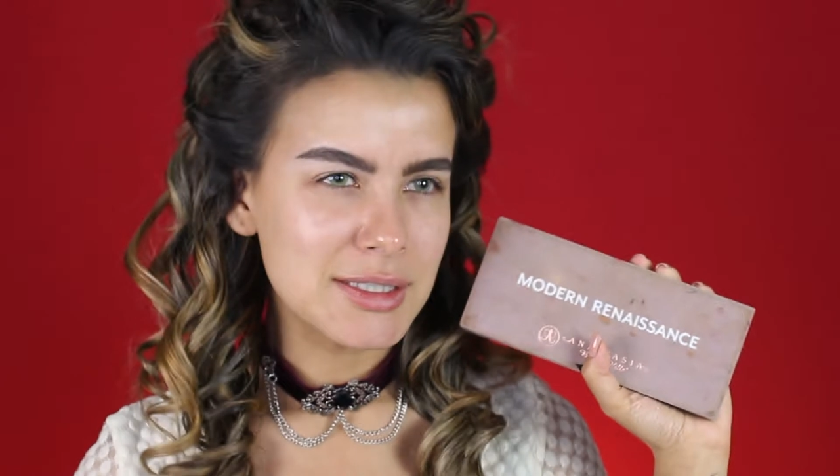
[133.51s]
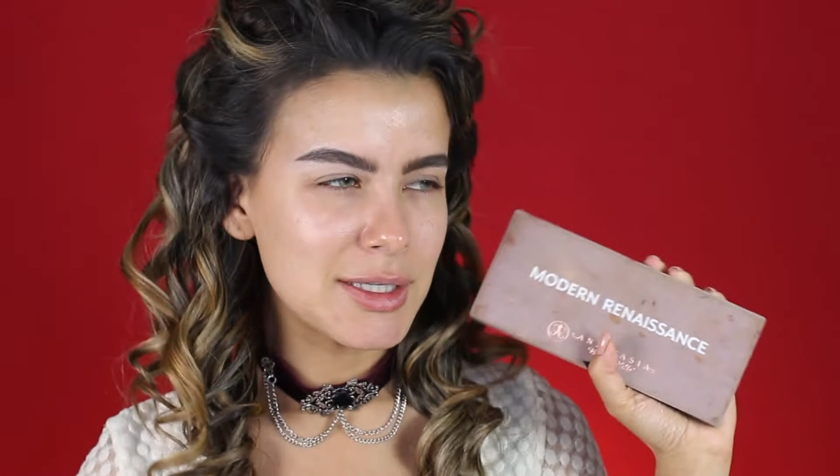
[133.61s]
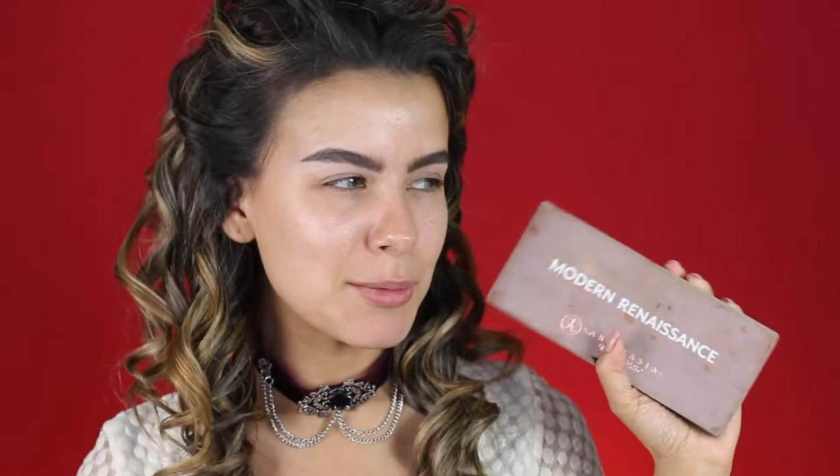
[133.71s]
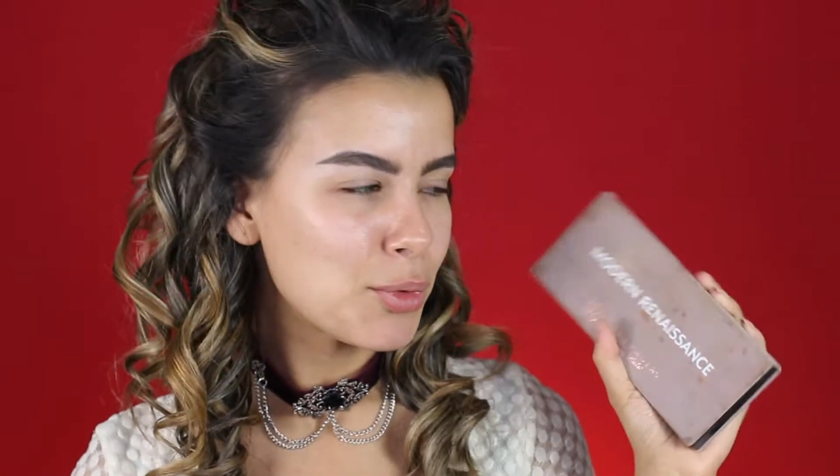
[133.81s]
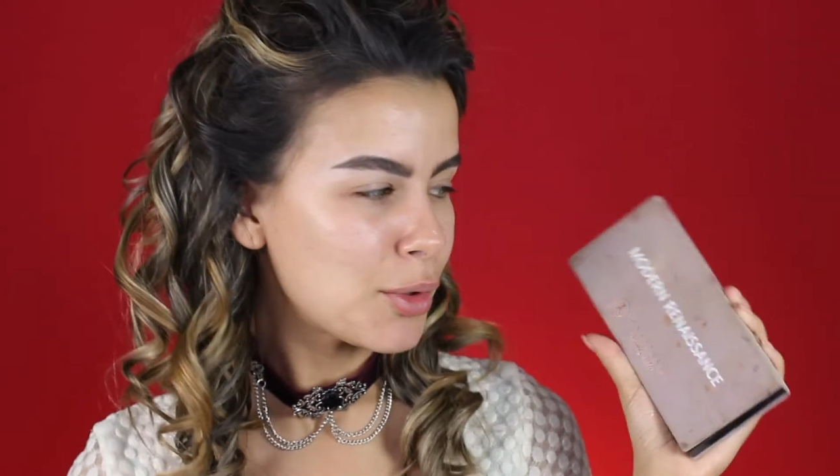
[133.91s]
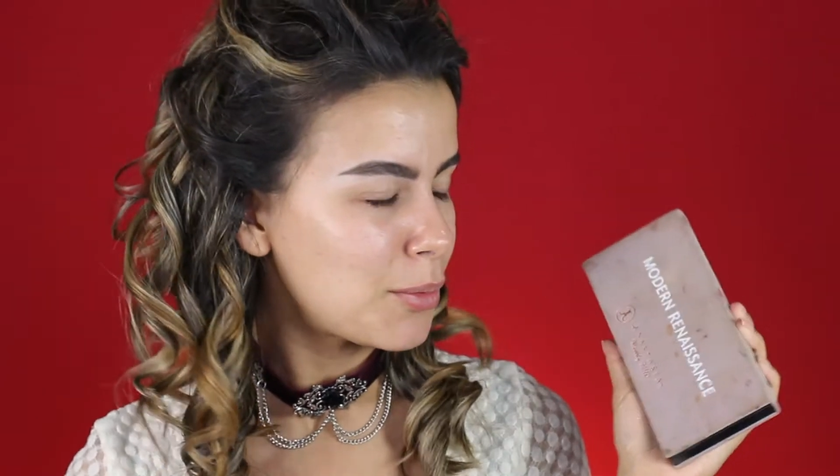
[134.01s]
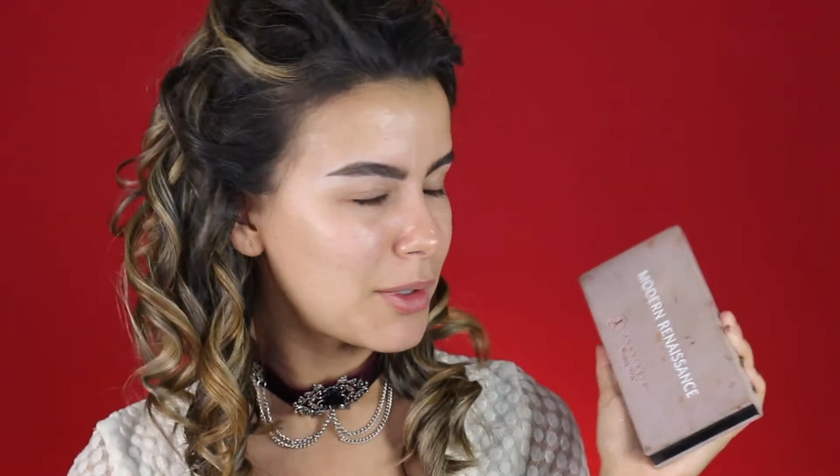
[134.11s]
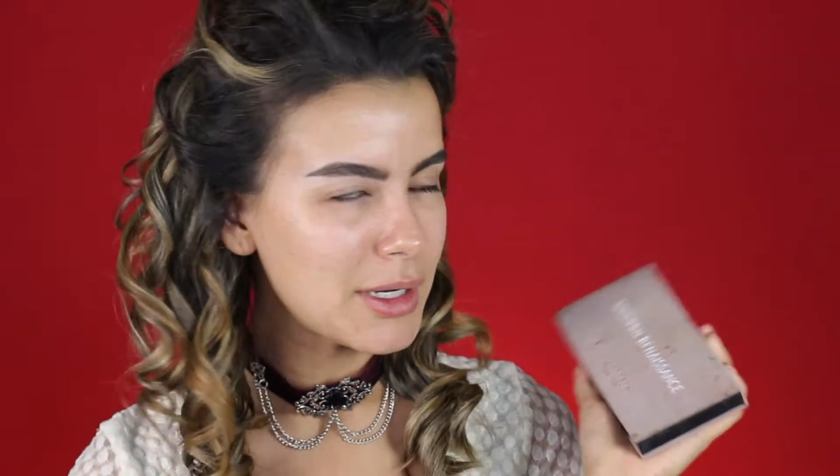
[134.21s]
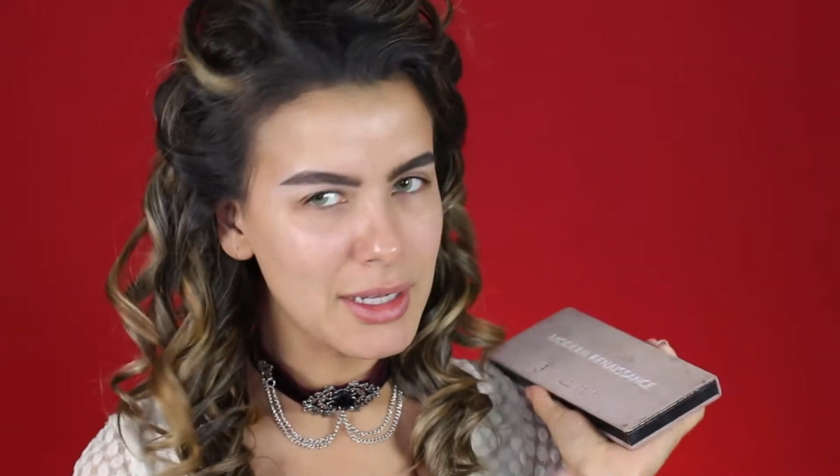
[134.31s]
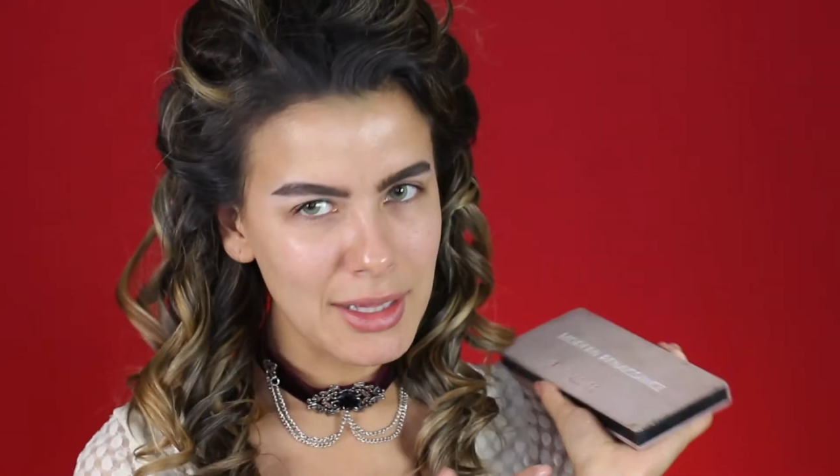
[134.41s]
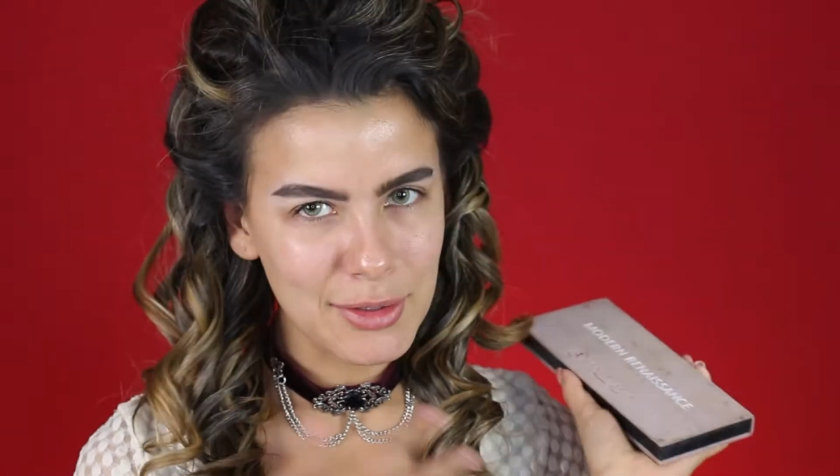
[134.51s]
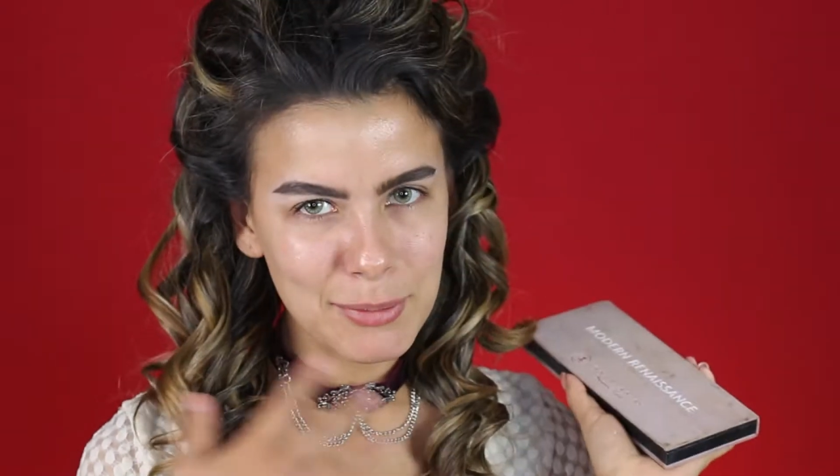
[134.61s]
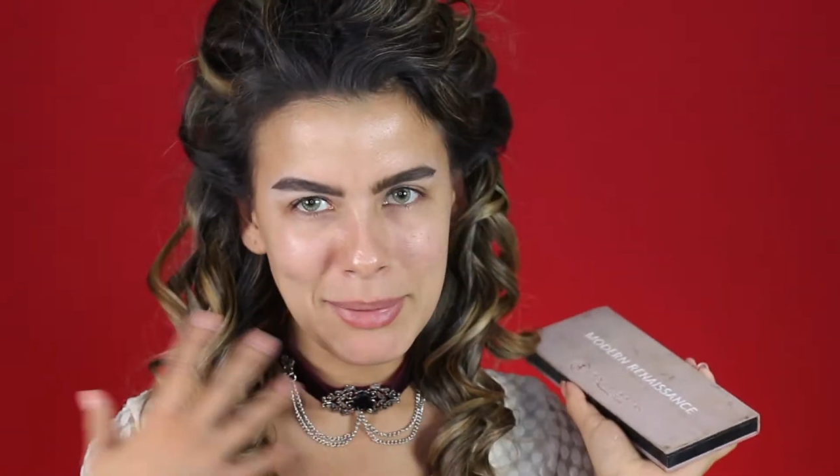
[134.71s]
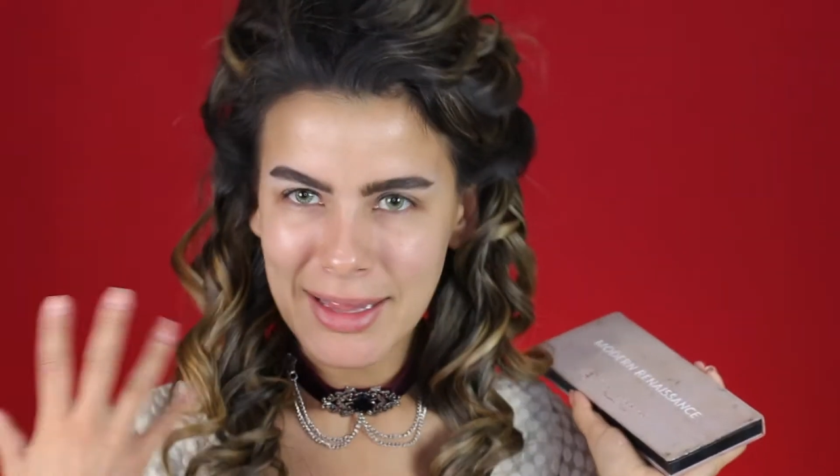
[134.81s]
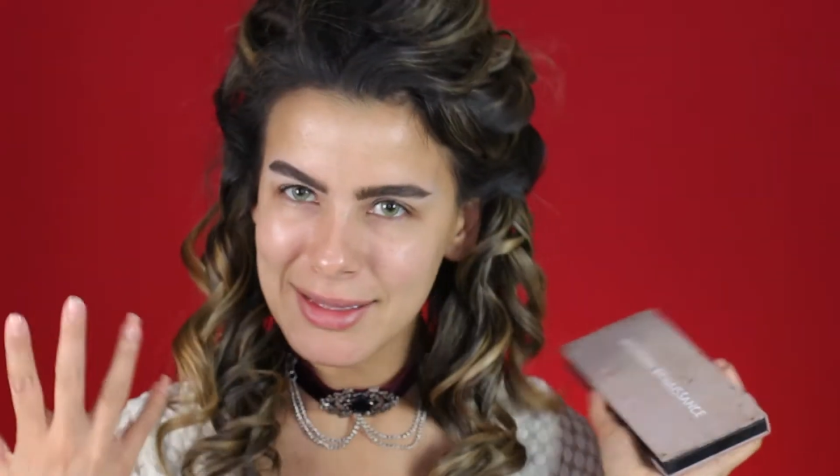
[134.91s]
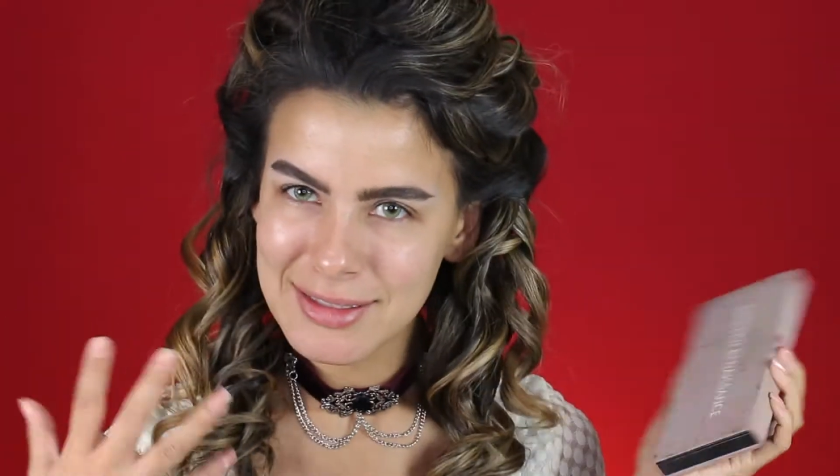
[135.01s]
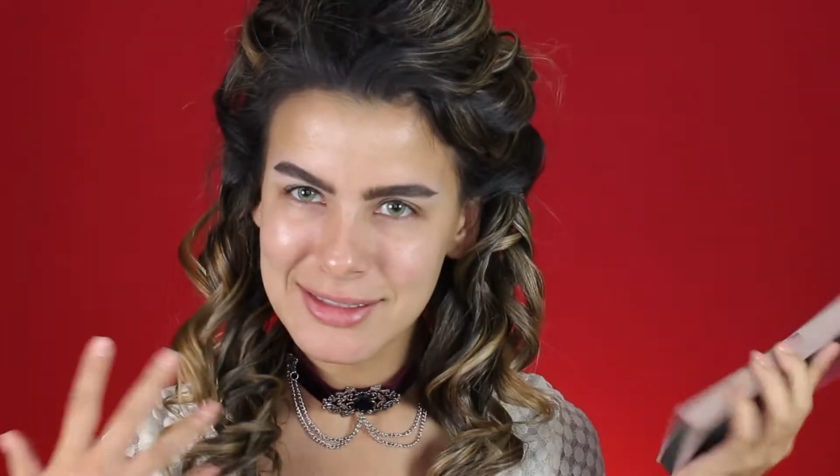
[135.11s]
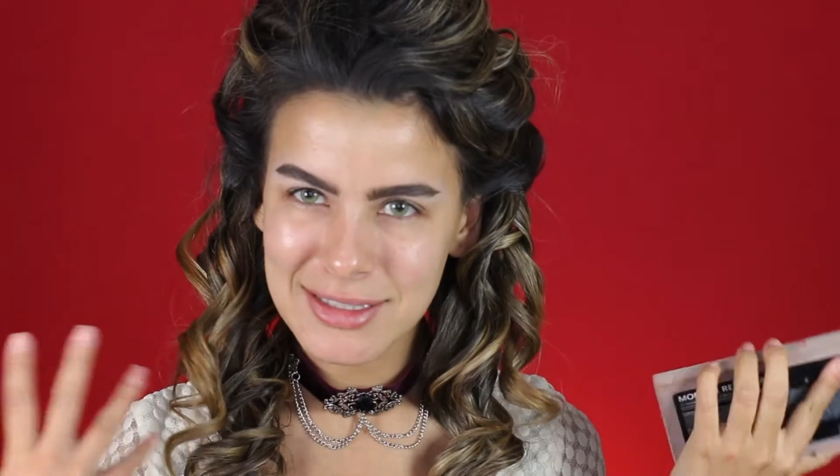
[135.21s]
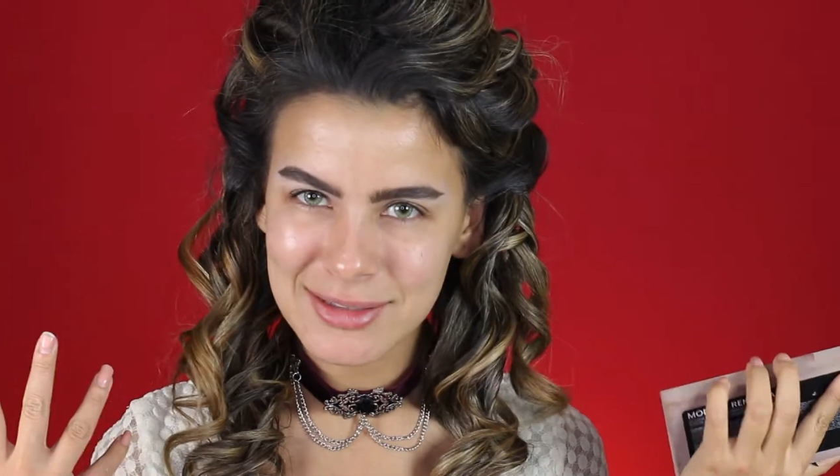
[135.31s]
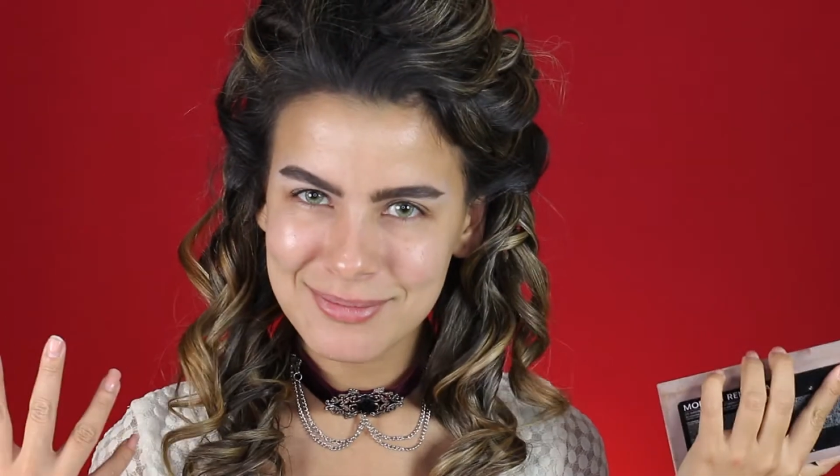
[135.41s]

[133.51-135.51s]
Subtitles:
the appropriate color palette